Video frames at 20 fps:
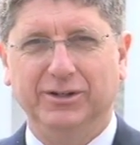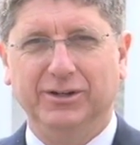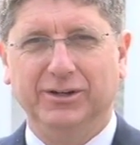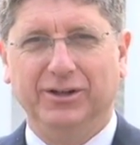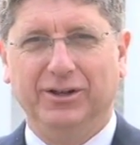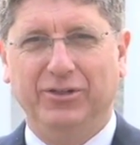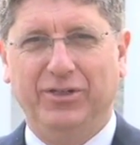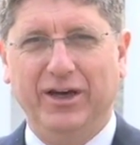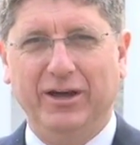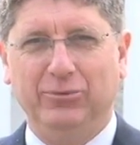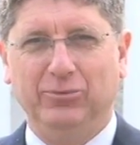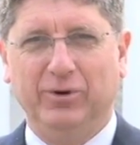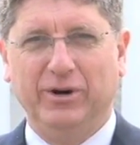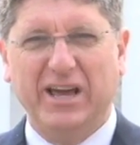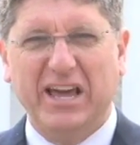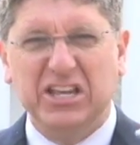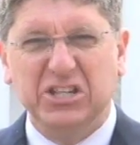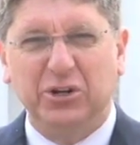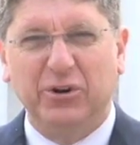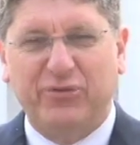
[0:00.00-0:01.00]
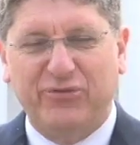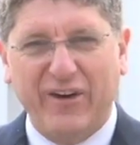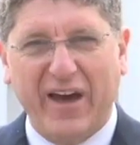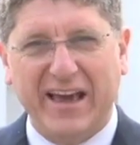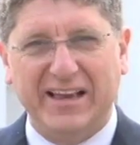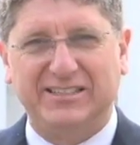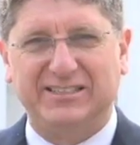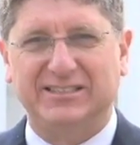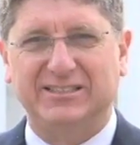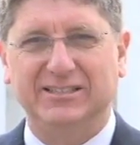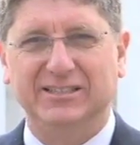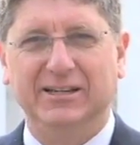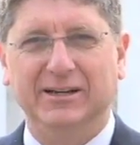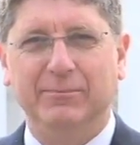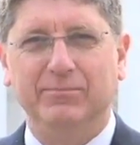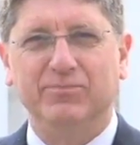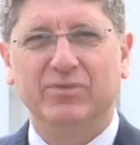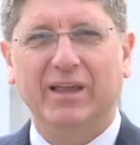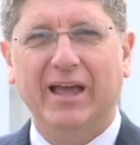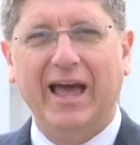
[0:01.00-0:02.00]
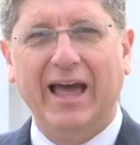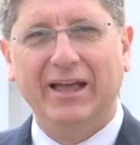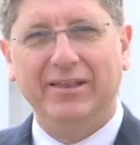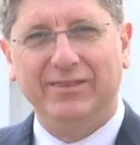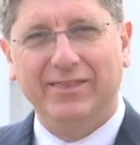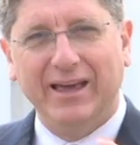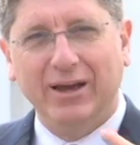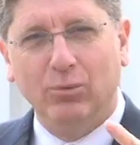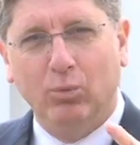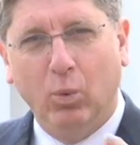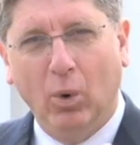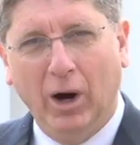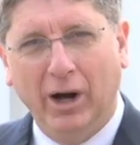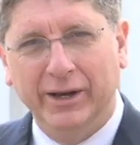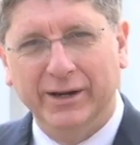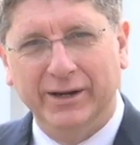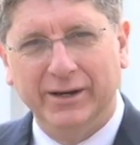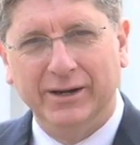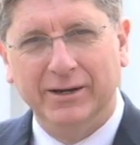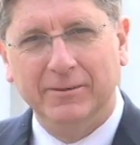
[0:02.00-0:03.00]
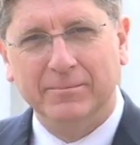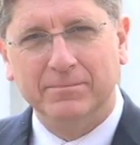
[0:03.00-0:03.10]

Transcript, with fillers: that were in your face, and they won.